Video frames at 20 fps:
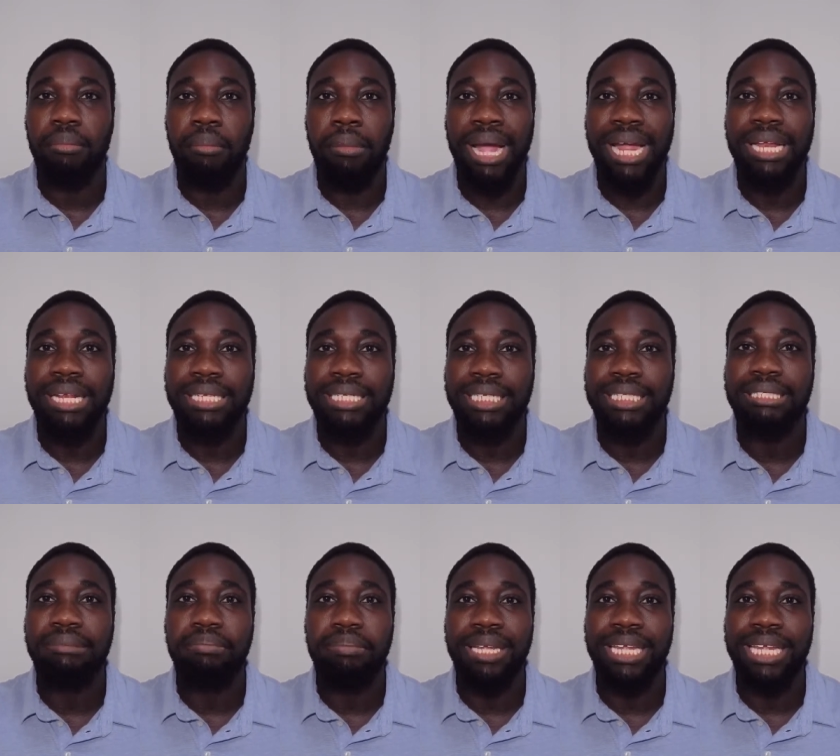might
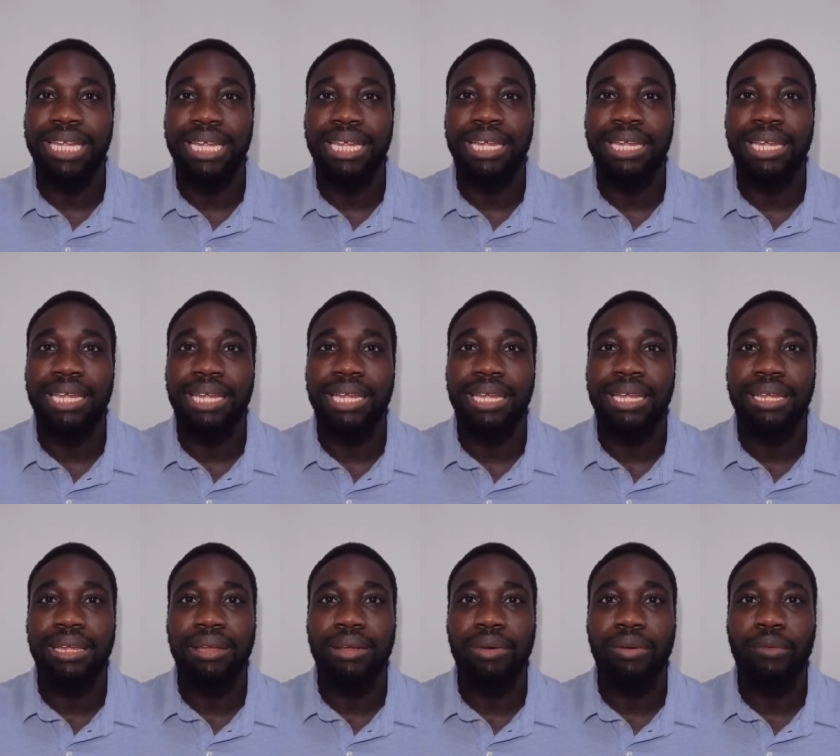just be
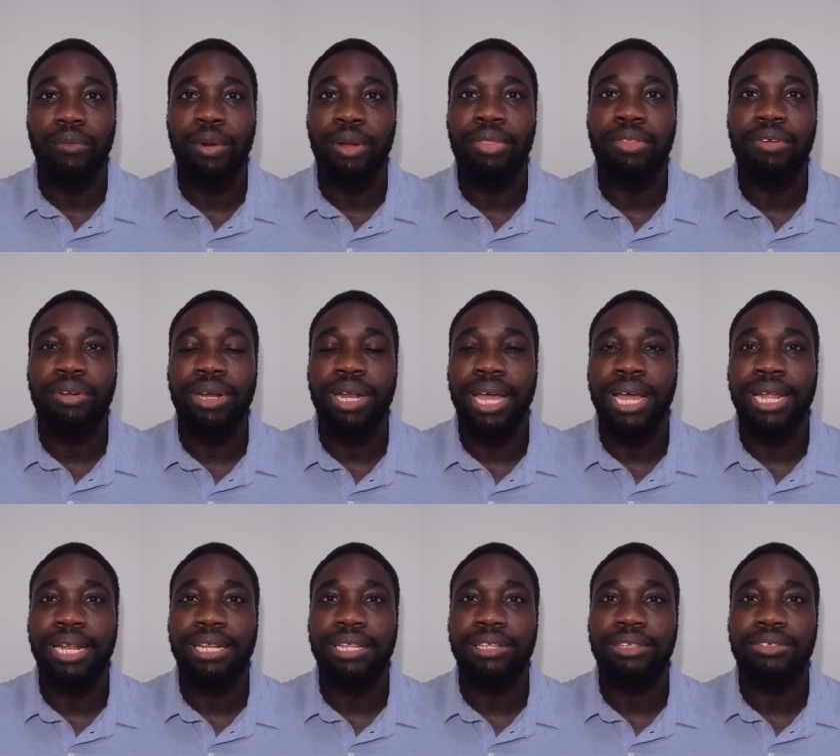whether or
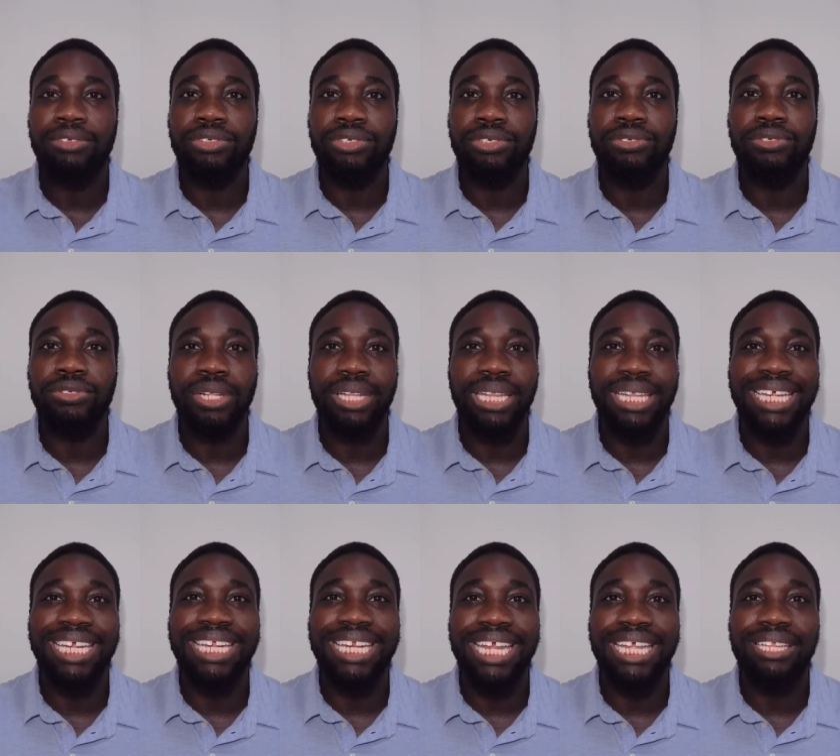not you choose to
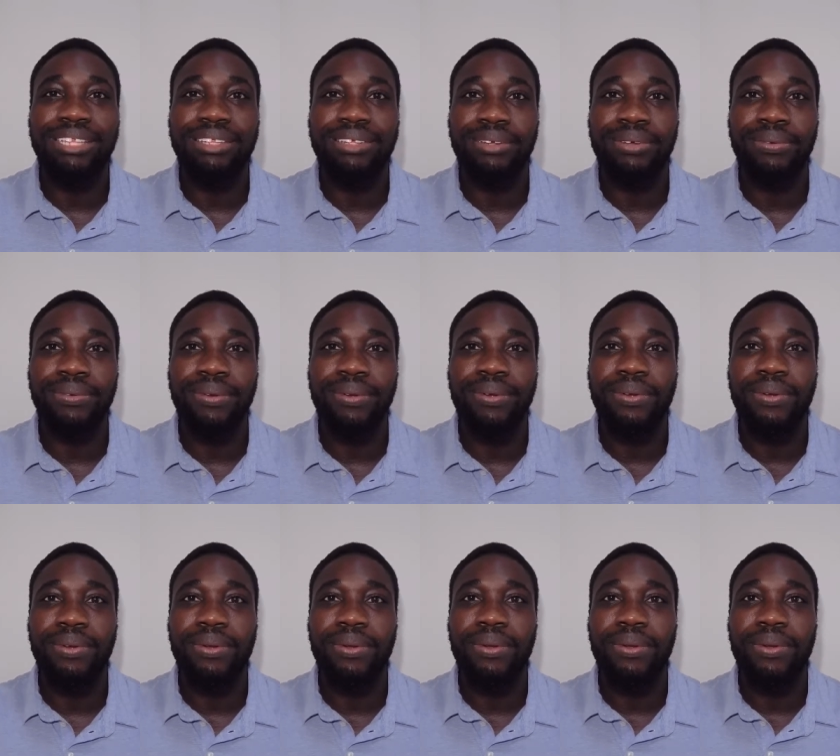lean into
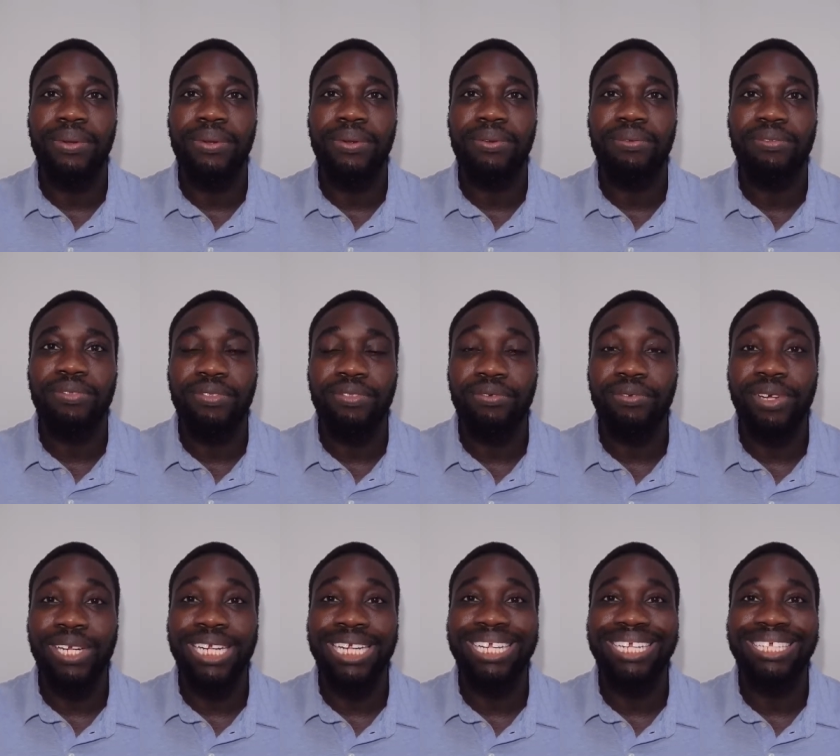
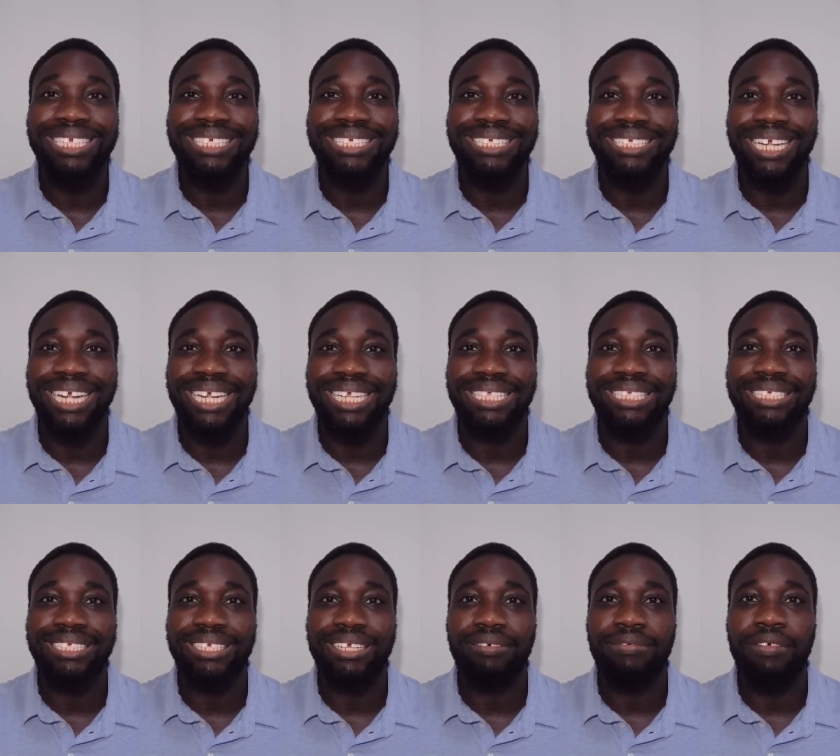three
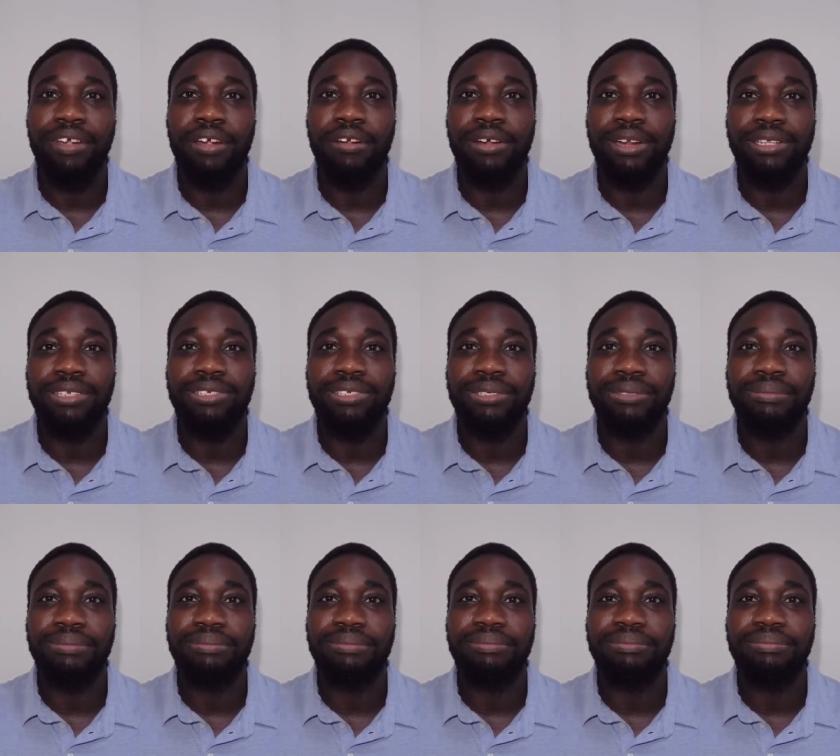seconds of courage.